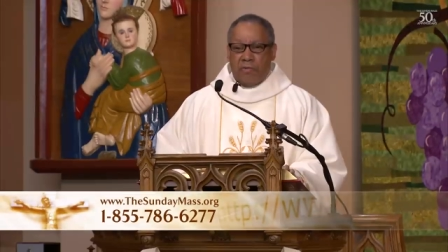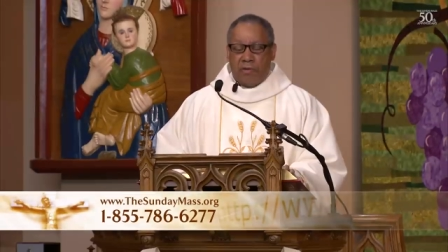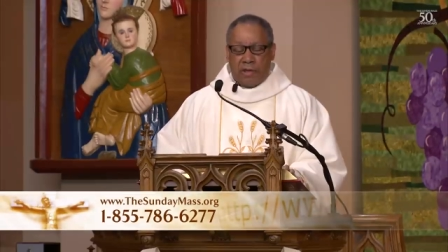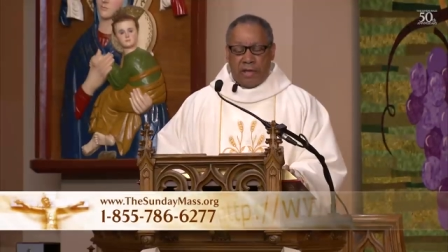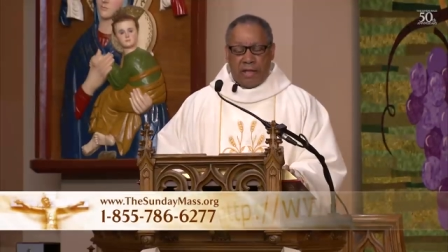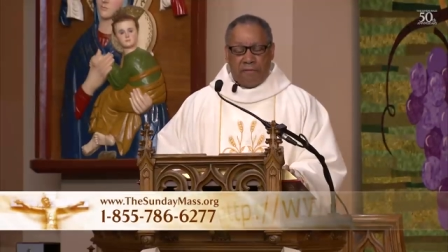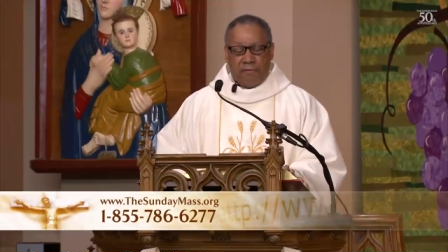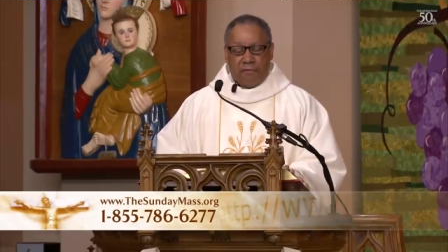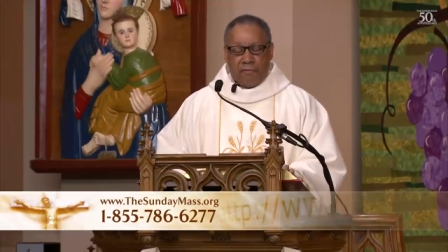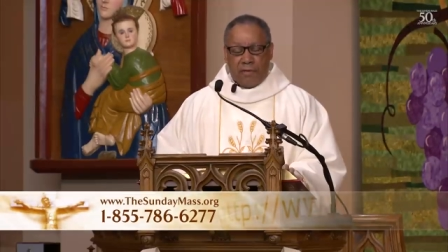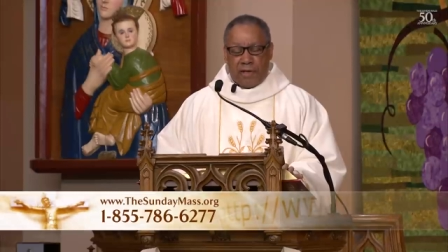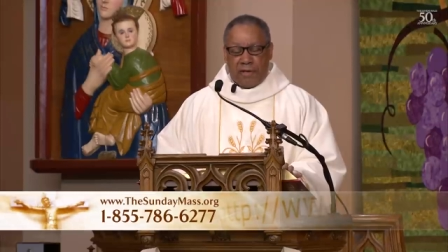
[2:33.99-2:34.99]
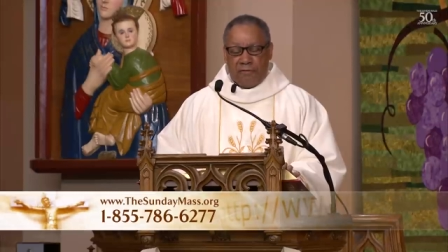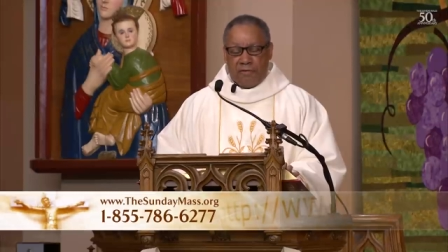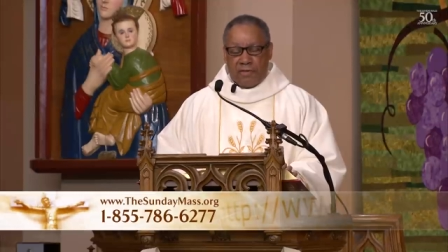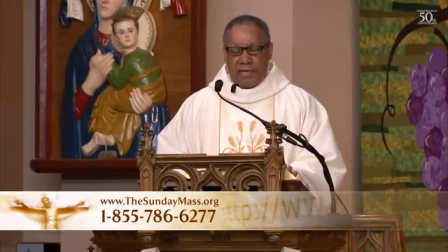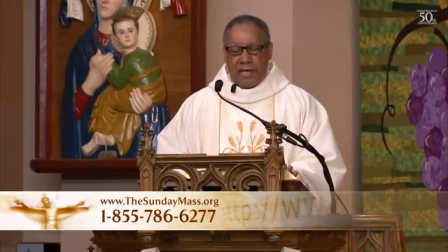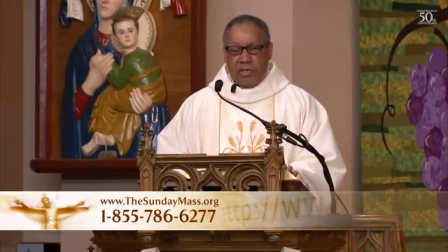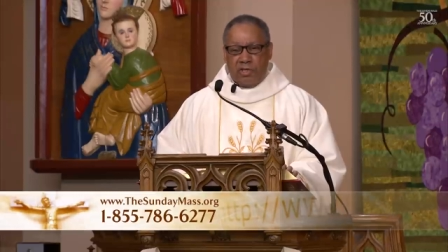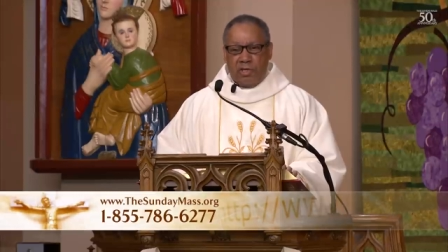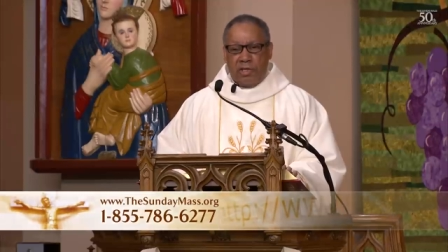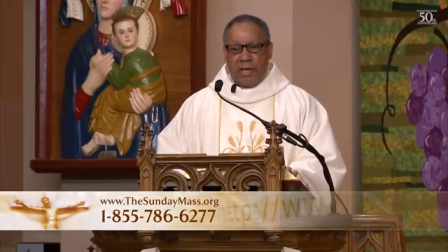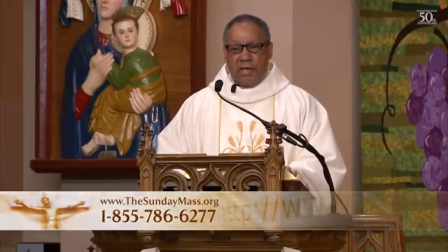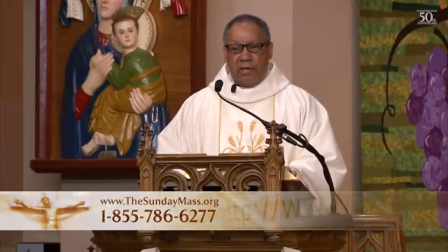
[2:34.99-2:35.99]
We're thankful for the
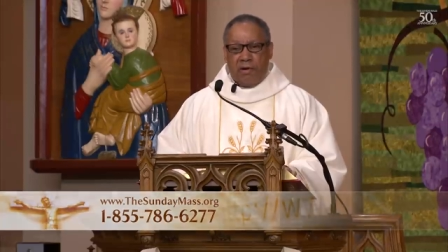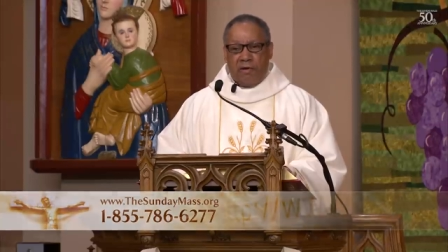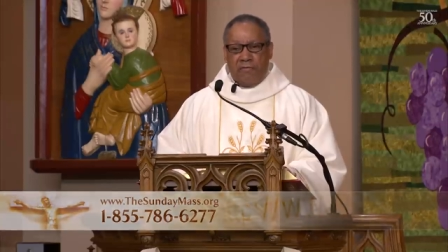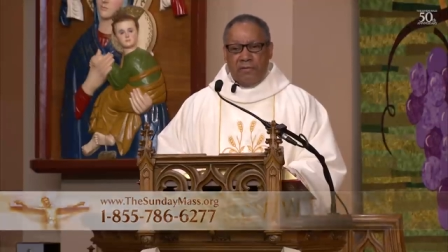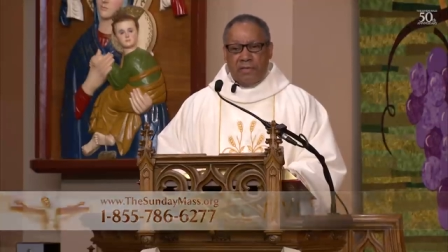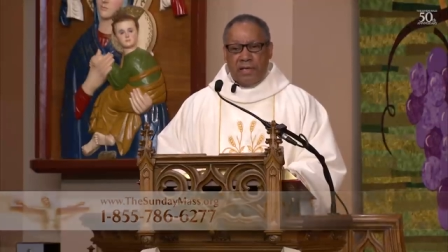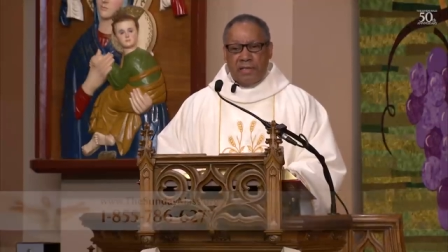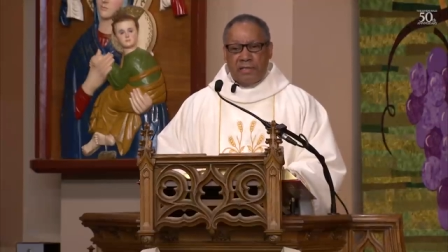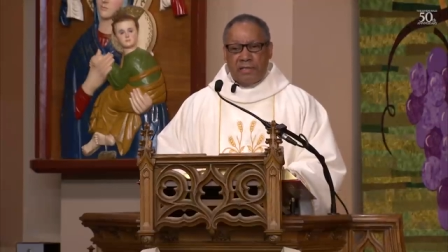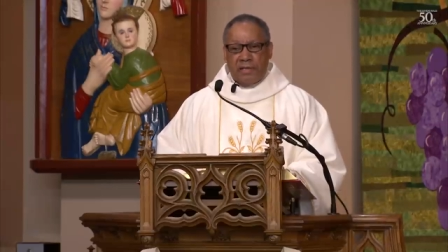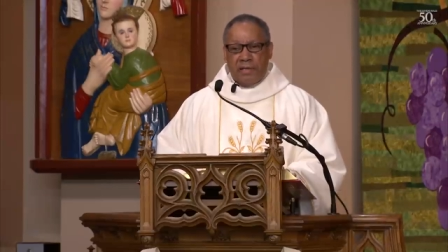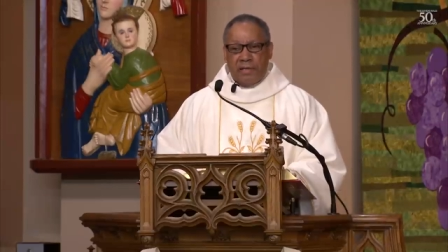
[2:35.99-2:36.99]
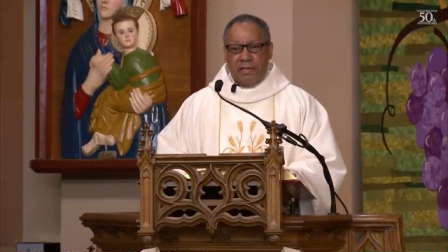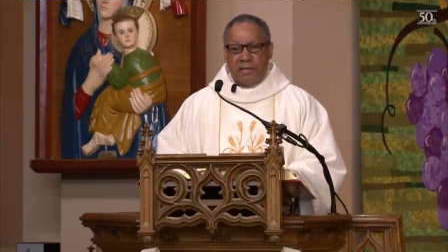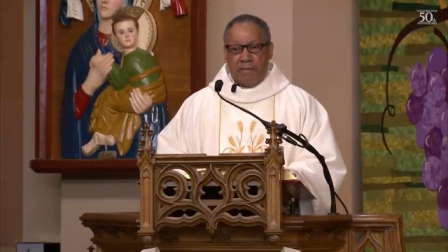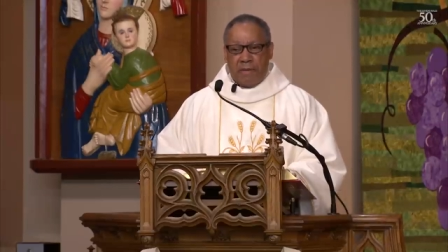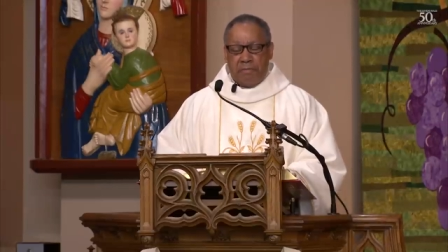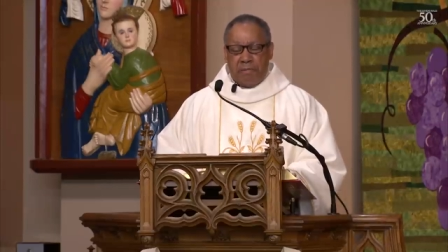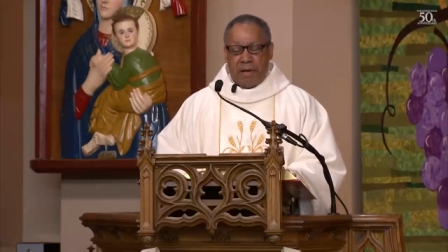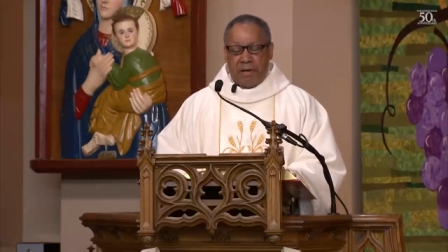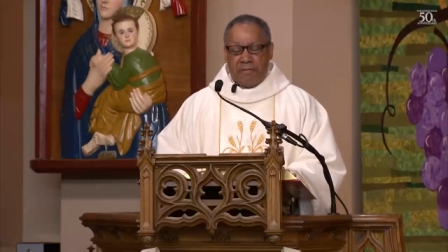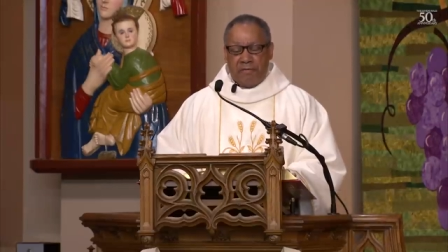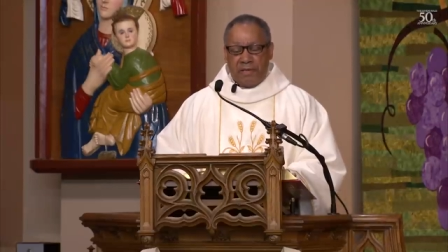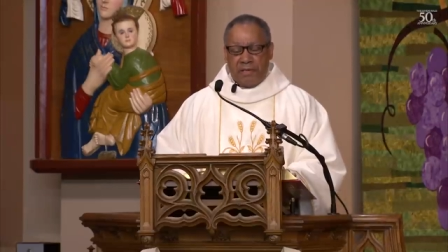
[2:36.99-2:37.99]
invitation that He offers us to be
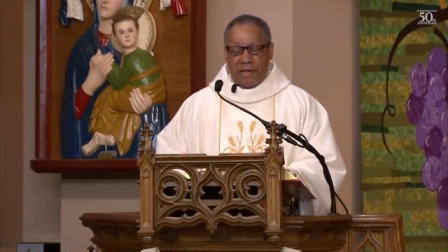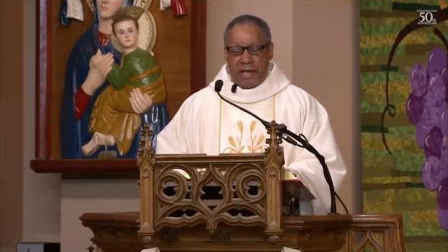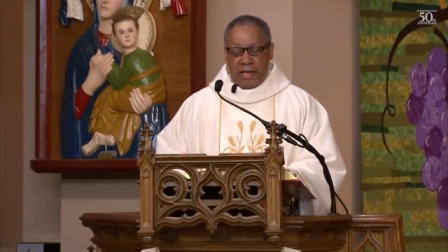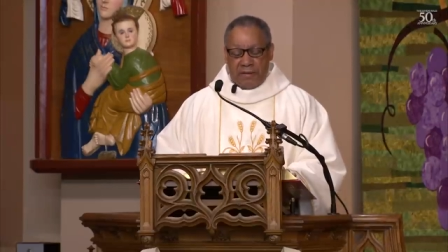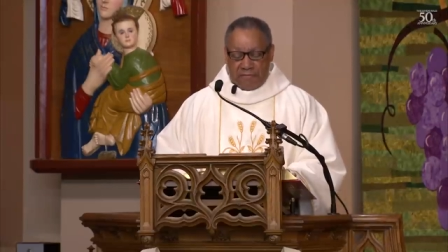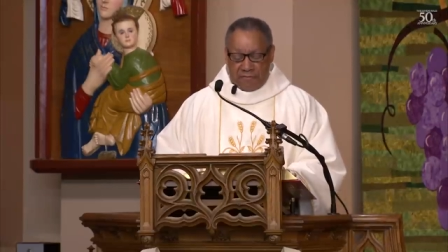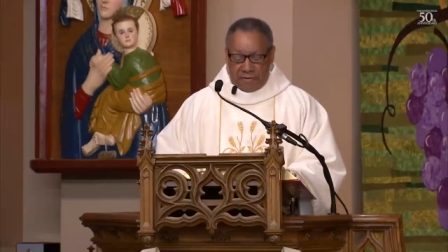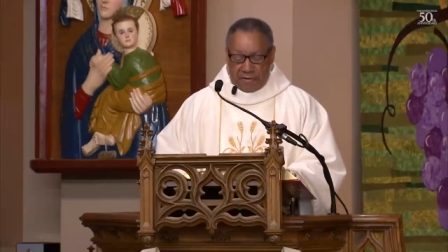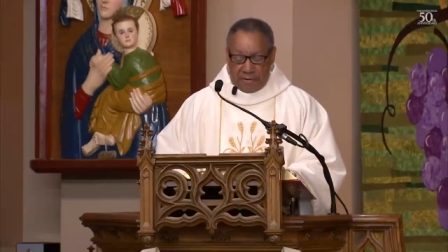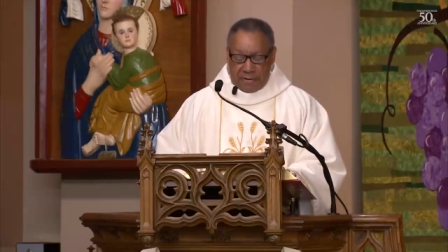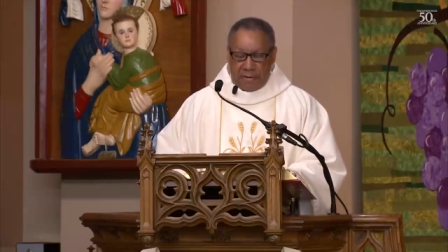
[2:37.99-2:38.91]
part of His life,